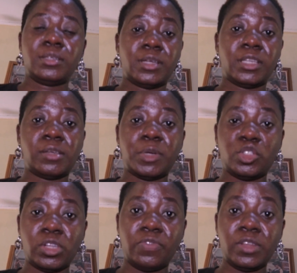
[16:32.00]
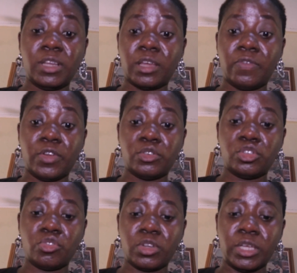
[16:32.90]
guys i'm actually feeling like a very
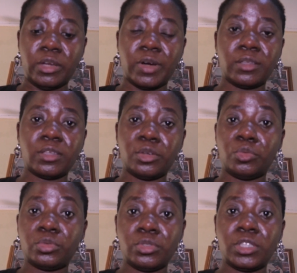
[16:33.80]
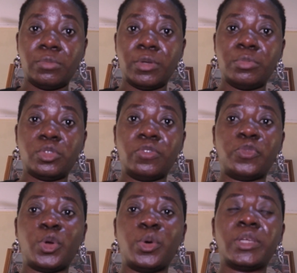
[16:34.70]
strong guy right now to still be able to
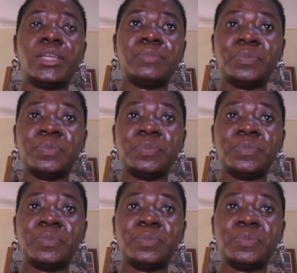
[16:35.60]
vlog